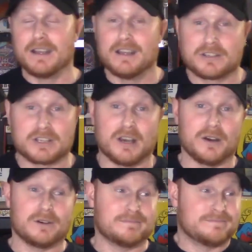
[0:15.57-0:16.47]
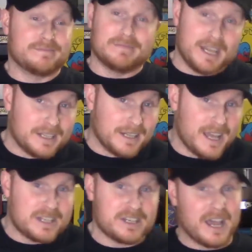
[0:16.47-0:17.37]
So
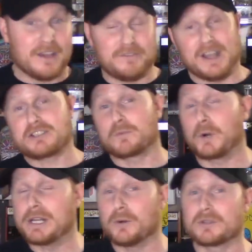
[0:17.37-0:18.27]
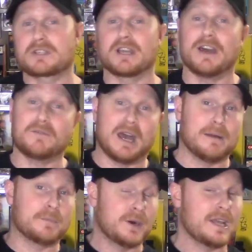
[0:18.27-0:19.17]
nonetheless, I found some pretty cool stuff.
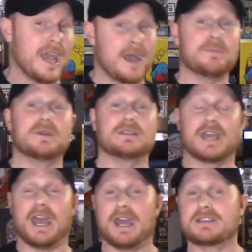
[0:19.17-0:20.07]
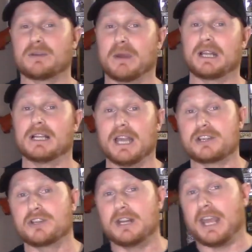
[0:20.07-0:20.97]
I'm pretty happy to add to my
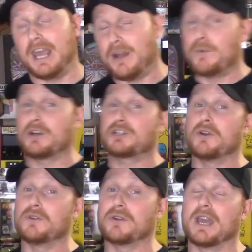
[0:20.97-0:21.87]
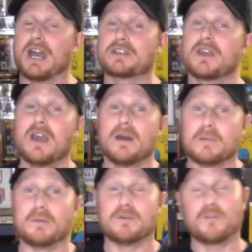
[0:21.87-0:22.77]
collection and I want to show you guys.
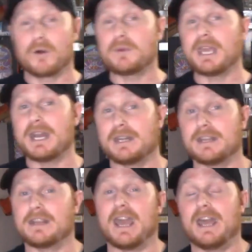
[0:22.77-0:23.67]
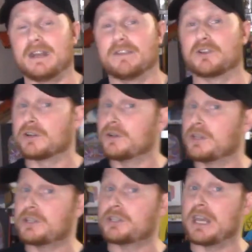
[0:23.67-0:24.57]
But before we get into that, if you're new
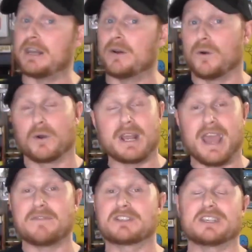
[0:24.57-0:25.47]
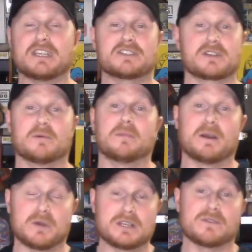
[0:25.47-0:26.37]
to the channel or you haven't seen some of my
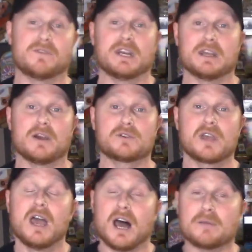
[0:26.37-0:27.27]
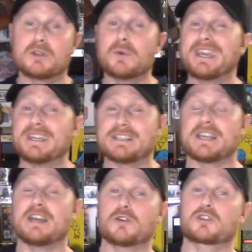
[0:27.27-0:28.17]
recent videos, I'm doing a
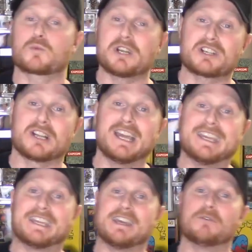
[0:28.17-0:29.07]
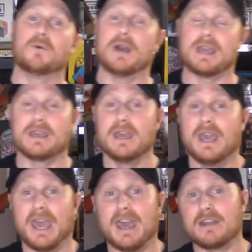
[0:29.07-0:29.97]
Nintendo Switch Lite giveaway.
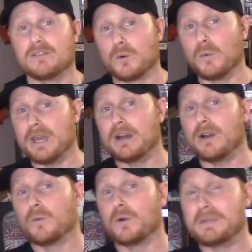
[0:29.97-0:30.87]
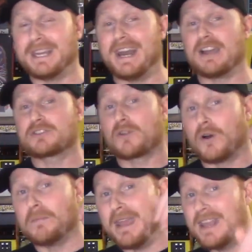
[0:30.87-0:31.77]
And the winner will be announced
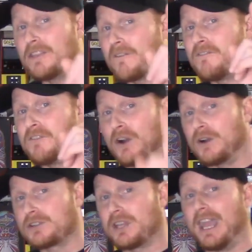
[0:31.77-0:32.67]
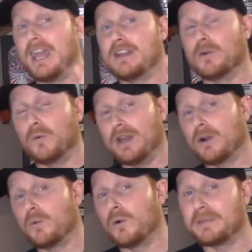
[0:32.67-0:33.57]
on May the 1st. And the
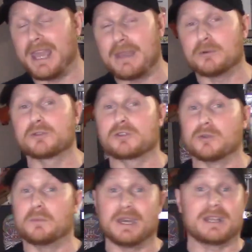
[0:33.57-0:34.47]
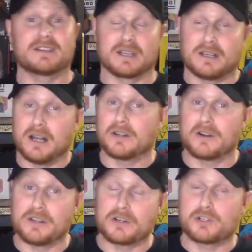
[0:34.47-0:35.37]
winner will be able to pick the color
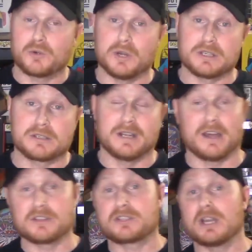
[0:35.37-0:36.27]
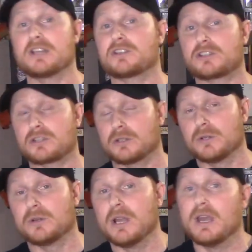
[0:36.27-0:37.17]
of their choice. Now this does
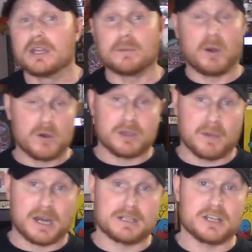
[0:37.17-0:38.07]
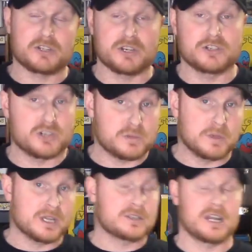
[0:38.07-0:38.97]
exclude the Pokemon edition just
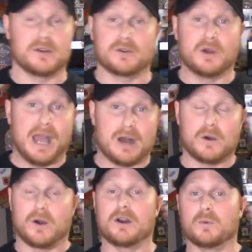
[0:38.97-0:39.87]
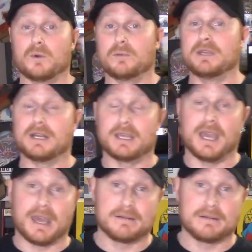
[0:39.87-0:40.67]
because I don't know how hard it will be to get.